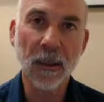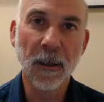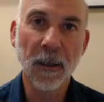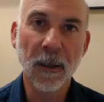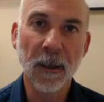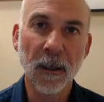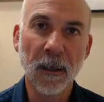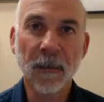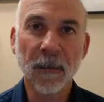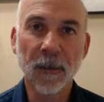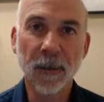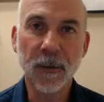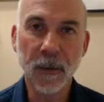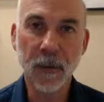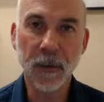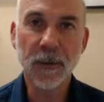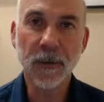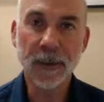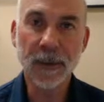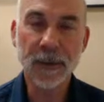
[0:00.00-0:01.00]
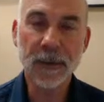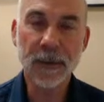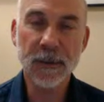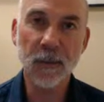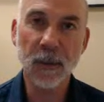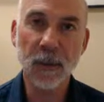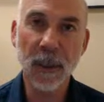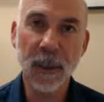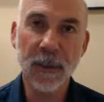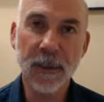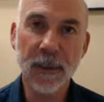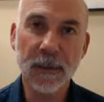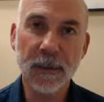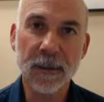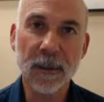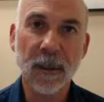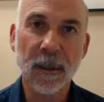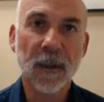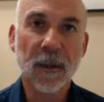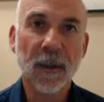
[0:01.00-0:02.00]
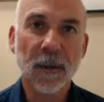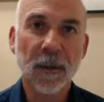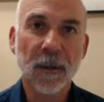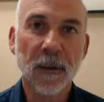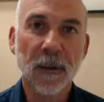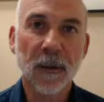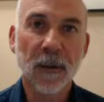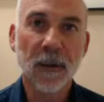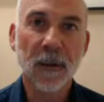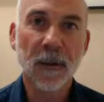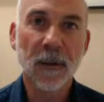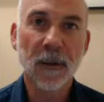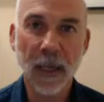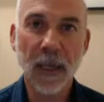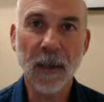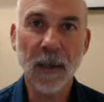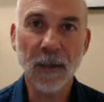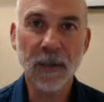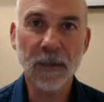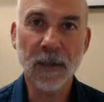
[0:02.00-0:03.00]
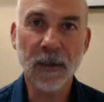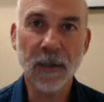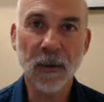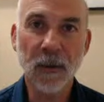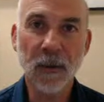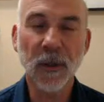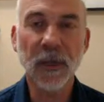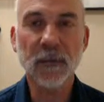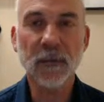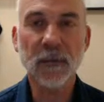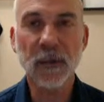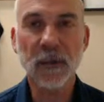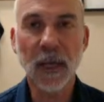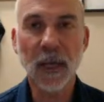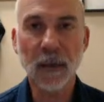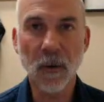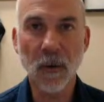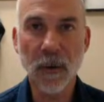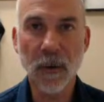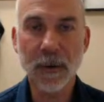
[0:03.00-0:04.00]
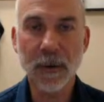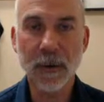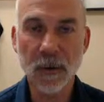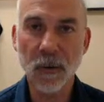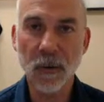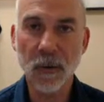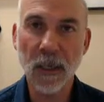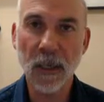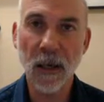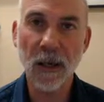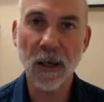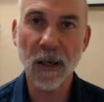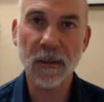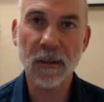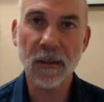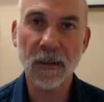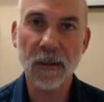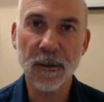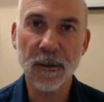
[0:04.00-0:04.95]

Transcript: I have the nutrients in place. The body's able to do things without going to triage.